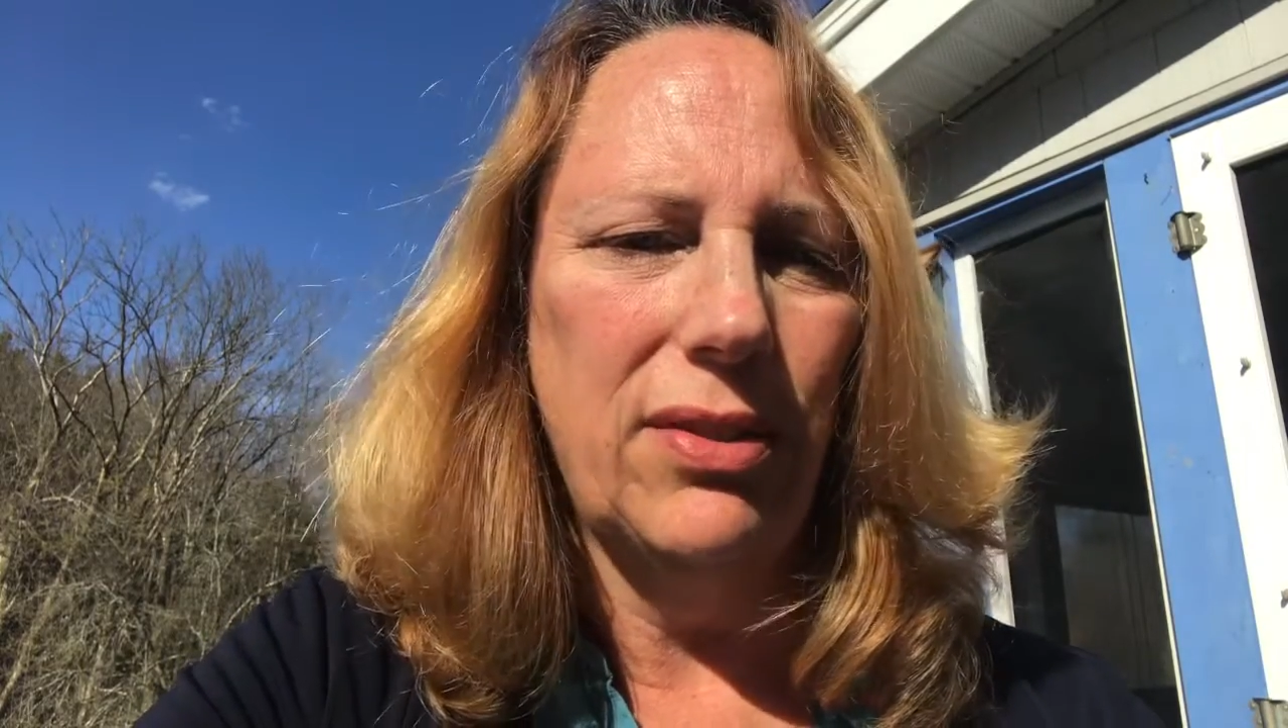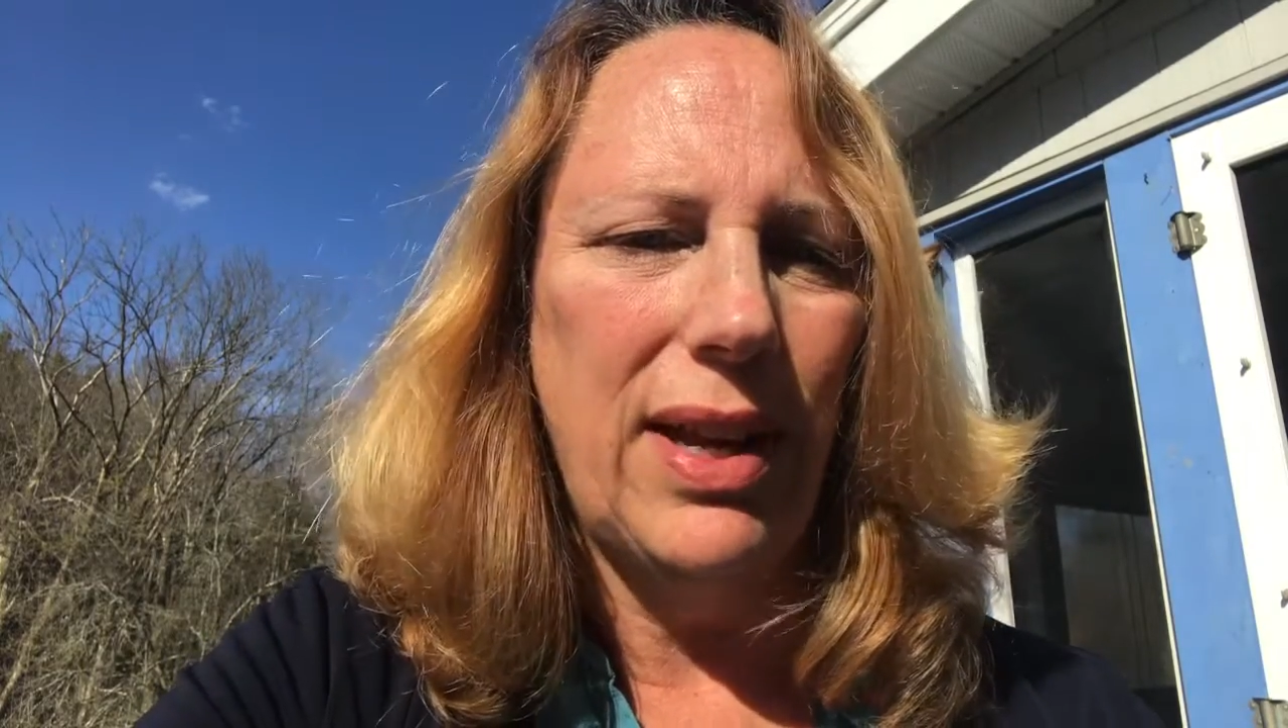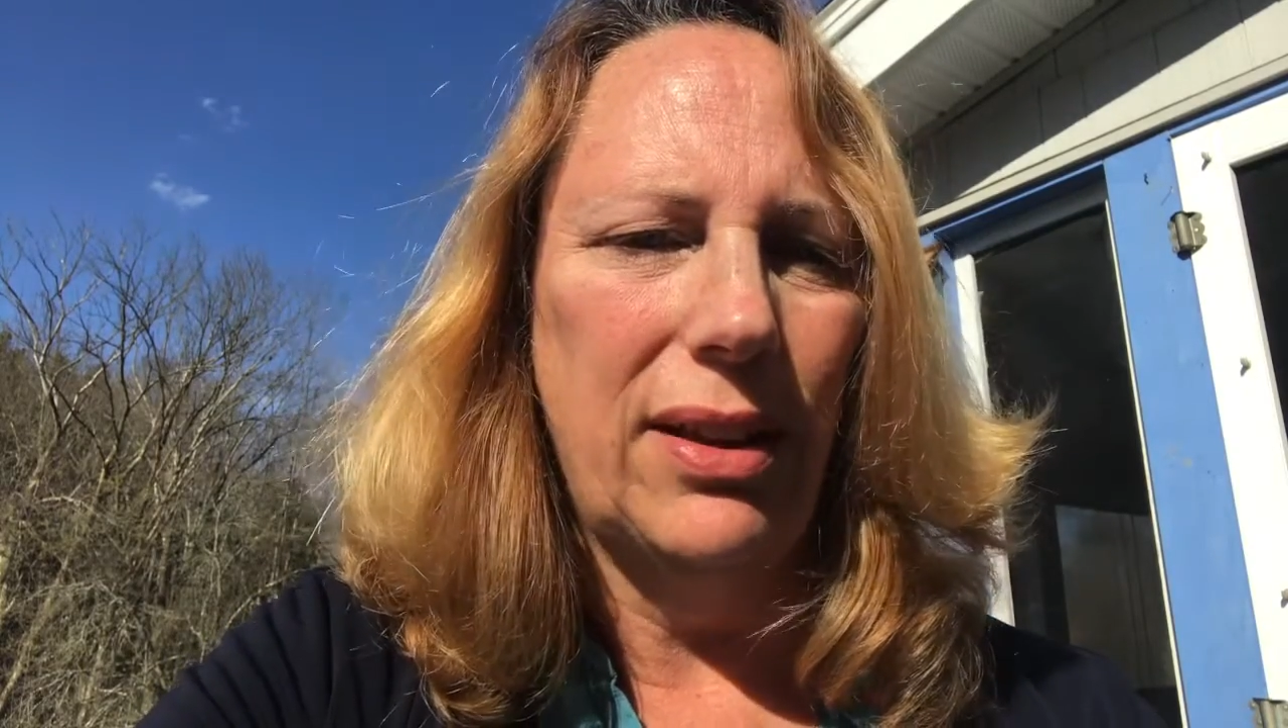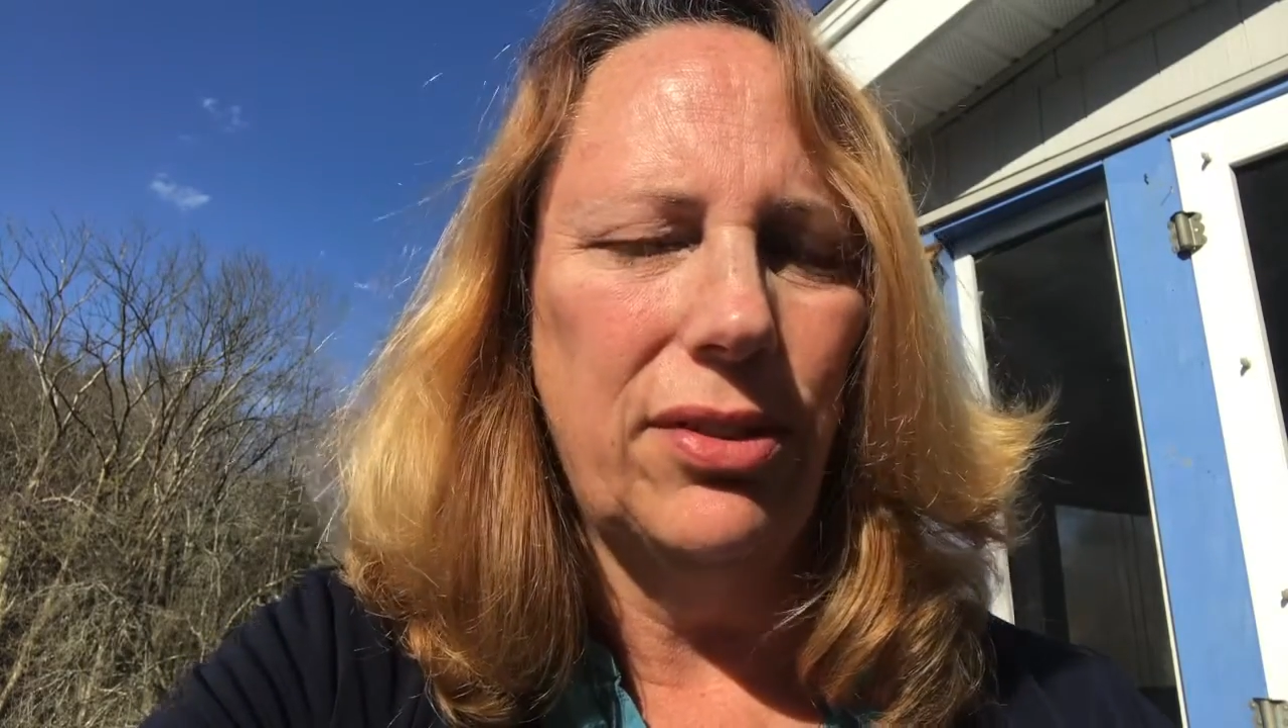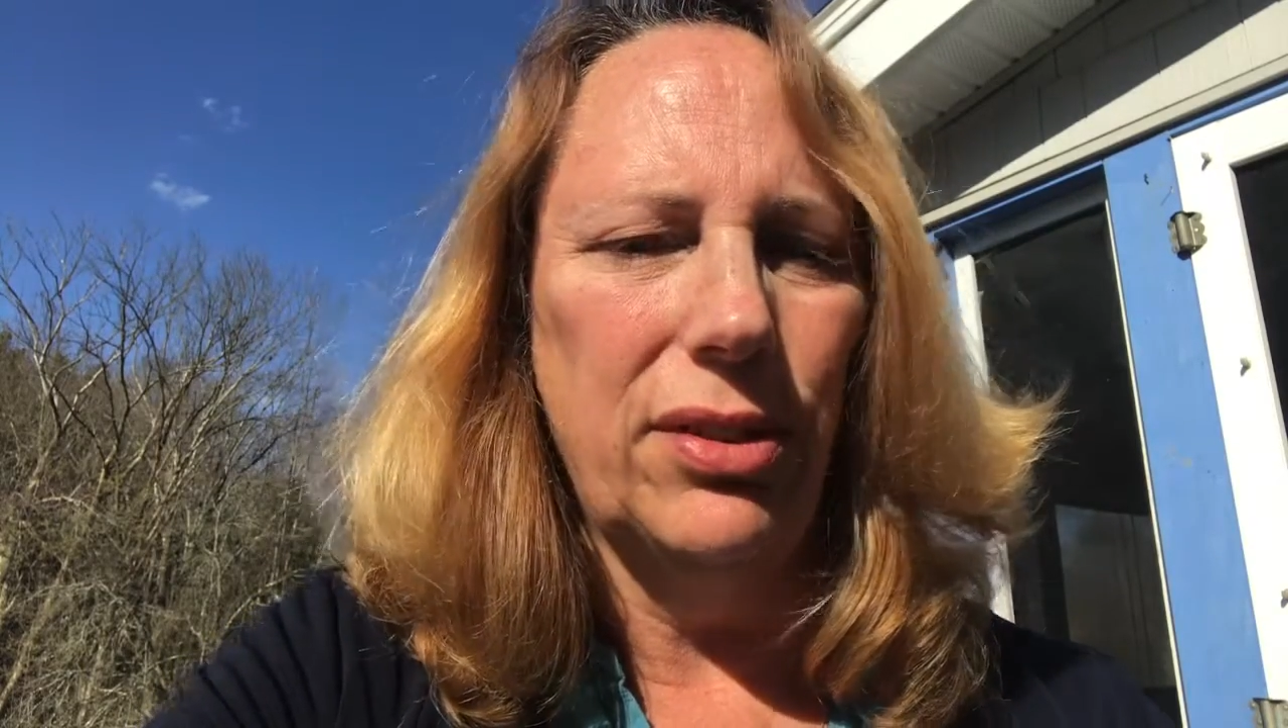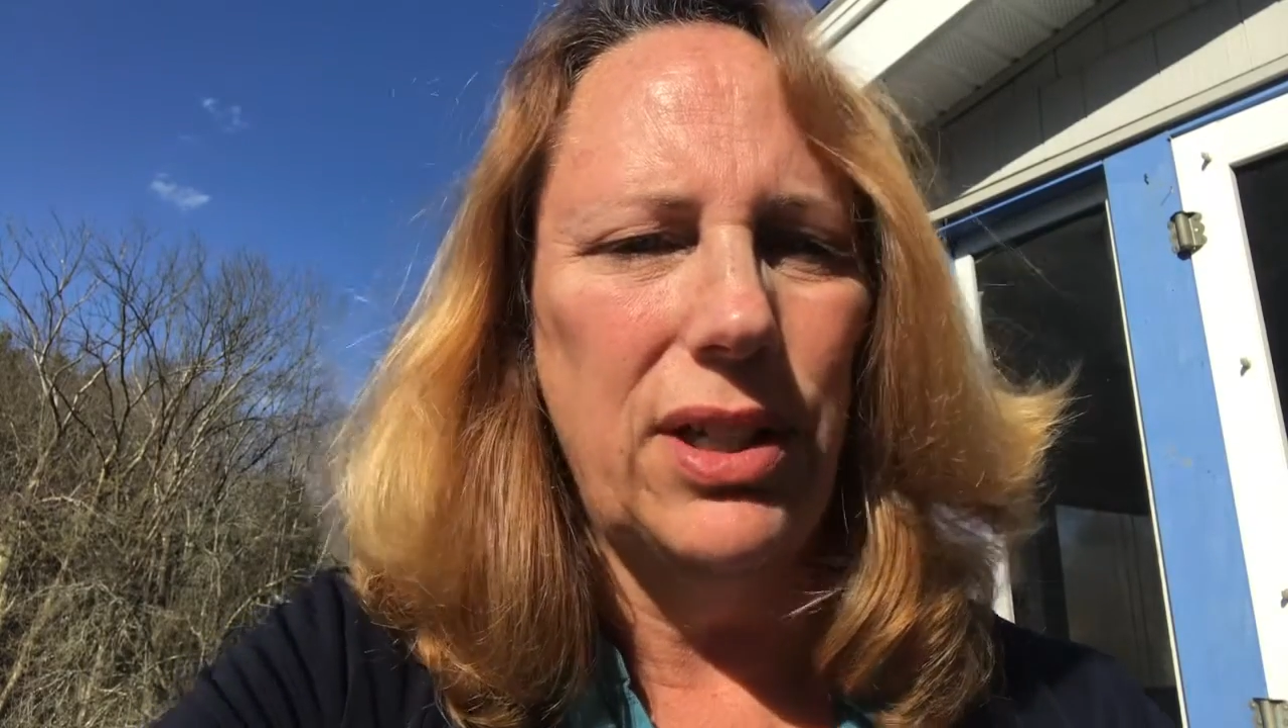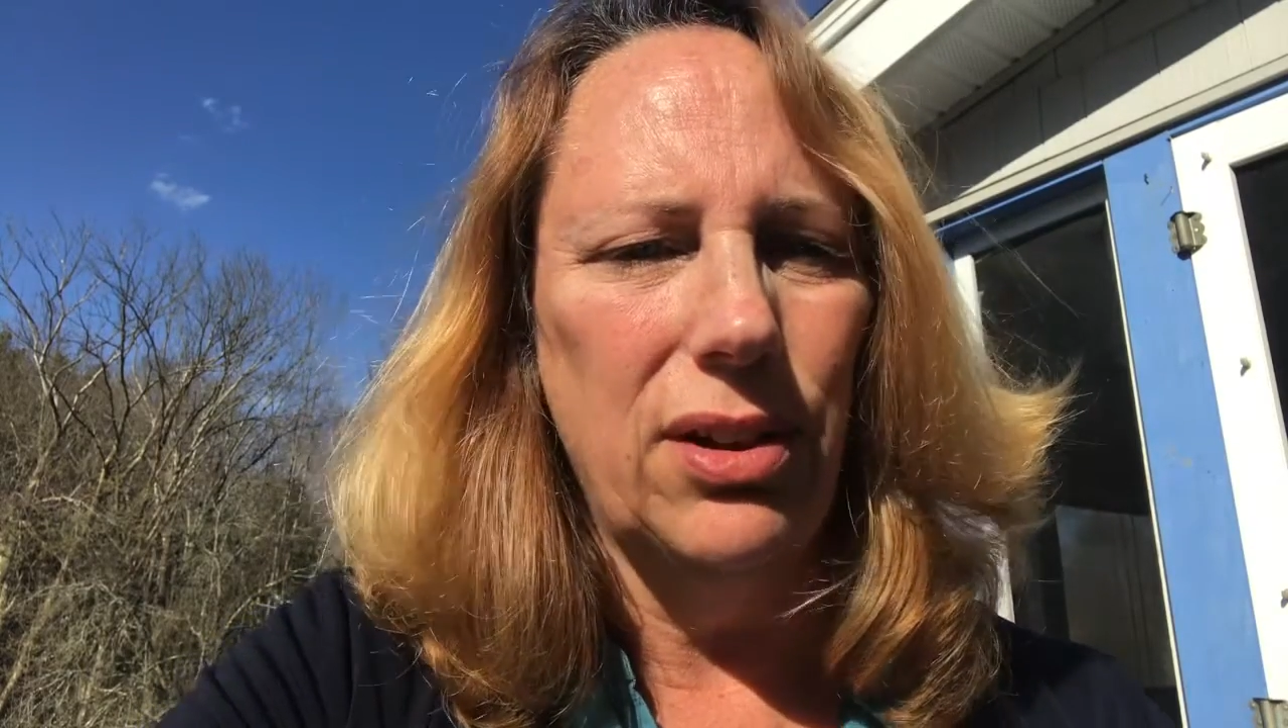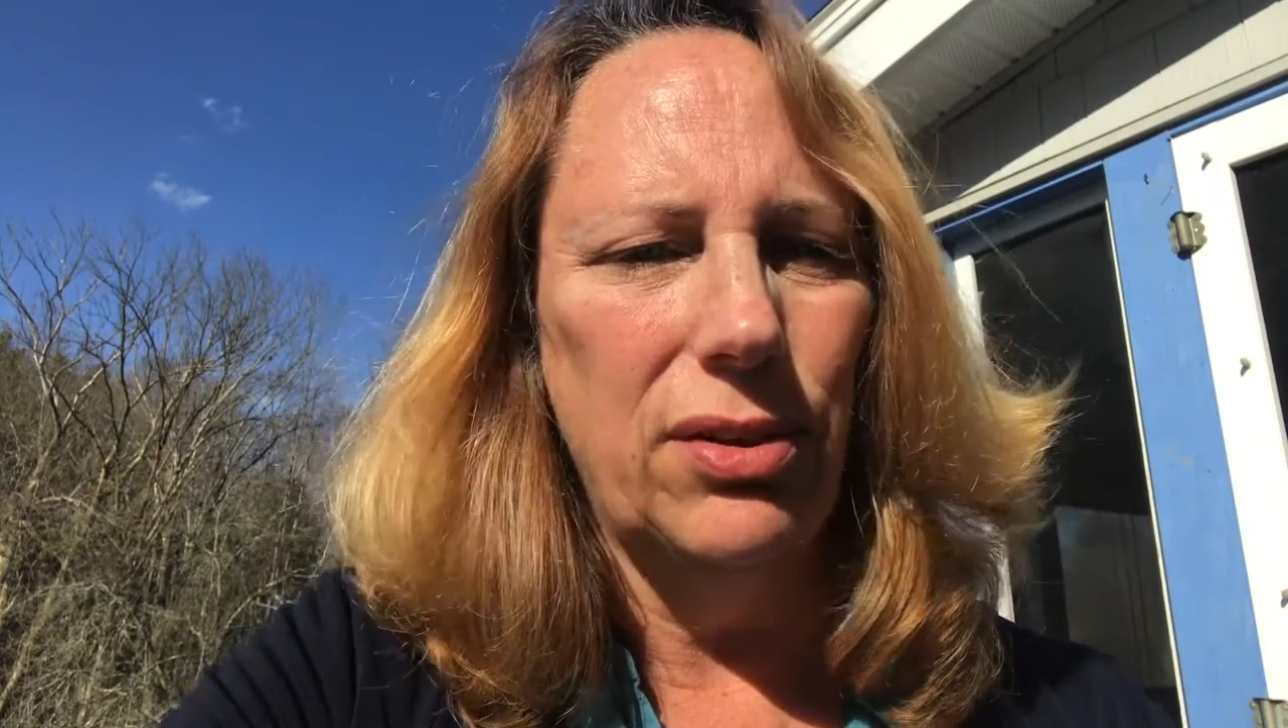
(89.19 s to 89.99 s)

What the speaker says: Council here